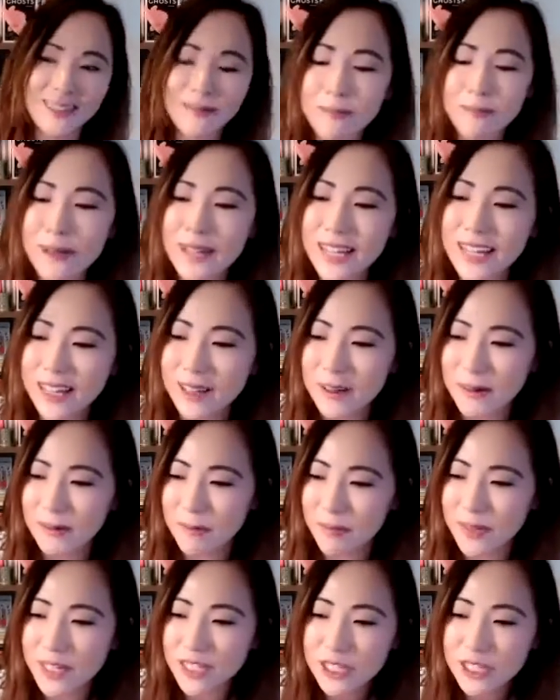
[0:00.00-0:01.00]

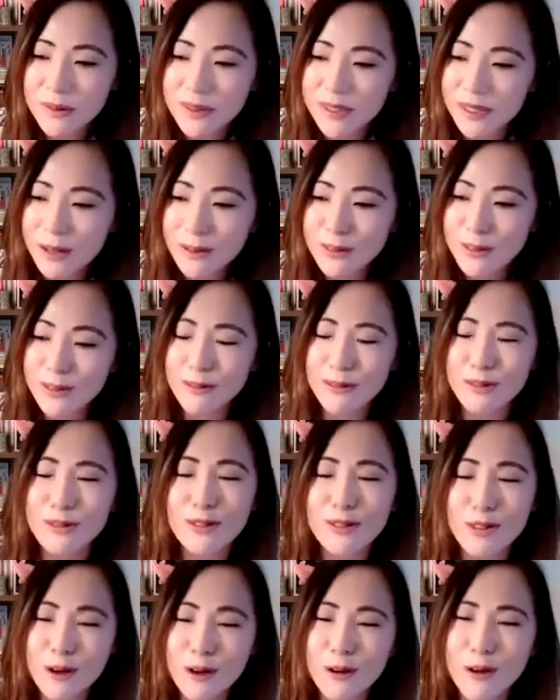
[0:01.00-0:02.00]
but she was also
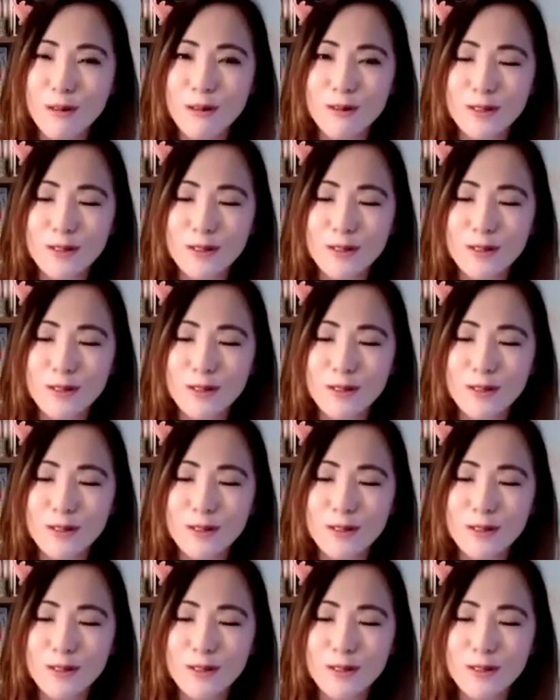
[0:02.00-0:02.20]
so